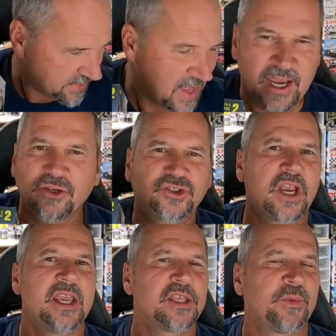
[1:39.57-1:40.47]
I think I'll
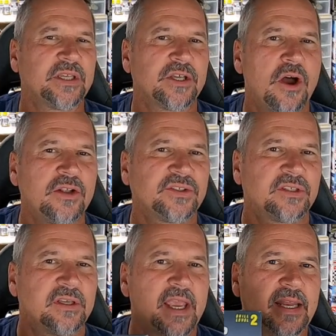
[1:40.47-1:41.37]
show you the
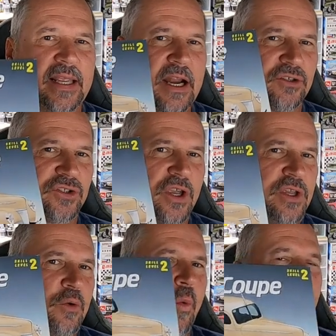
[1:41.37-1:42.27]
results, and then I'll
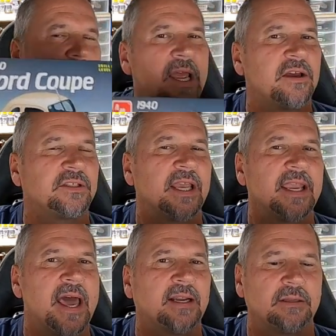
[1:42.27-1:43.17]
show you what else
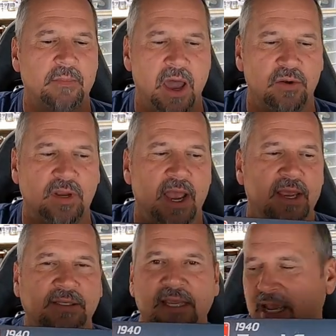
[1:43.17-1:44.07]
I got at the model
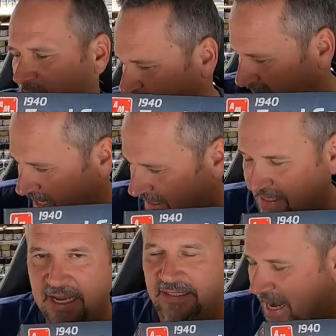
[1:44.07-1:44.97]
contest
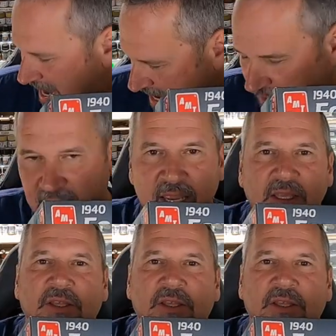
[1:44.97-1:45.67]
besides that tank,